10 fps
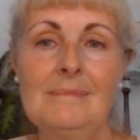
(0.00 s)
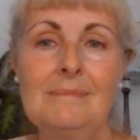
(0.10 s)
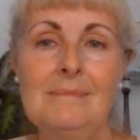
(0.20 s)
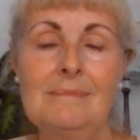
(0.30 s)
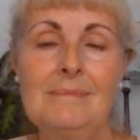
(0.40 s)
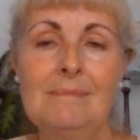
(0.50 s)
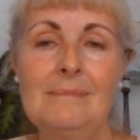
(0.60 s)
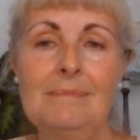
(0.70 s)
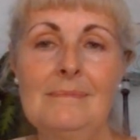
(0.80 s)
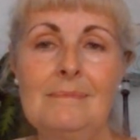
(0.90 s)

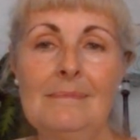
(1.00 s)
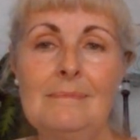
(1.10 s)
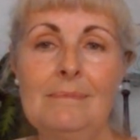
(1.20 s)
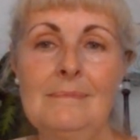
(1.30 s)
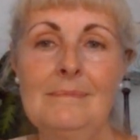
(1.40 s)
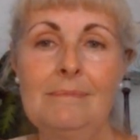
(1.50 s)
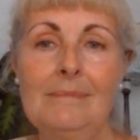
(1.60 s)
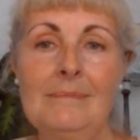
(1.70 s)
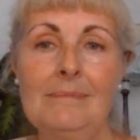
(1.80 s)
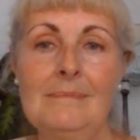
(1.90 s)

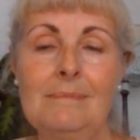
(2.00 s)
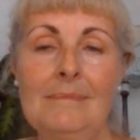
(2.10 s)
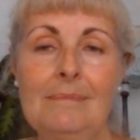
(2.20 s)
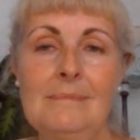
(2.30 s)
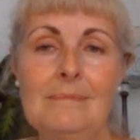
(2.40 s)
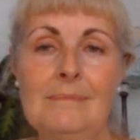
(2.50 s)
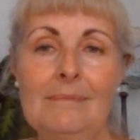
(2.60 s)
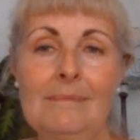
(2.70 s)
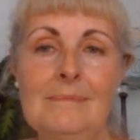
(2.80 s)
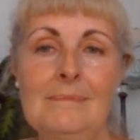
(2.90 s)

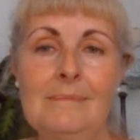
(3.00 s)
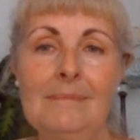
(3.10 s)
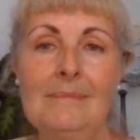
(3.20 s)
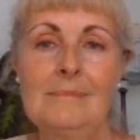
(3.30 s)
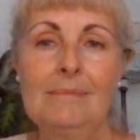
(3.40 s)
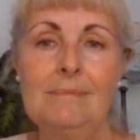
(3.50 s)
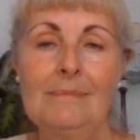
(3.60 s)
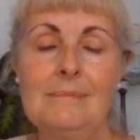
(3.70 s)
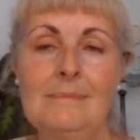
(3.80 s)
(not speaking)